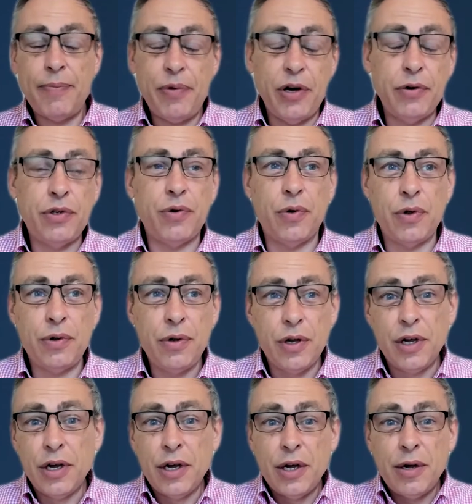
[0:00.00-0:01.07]
mutual
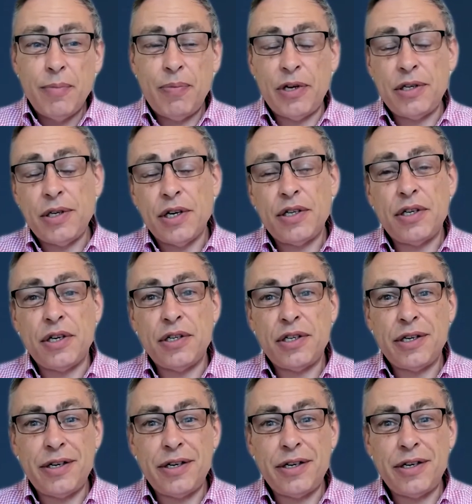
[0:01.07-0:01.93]
businesses.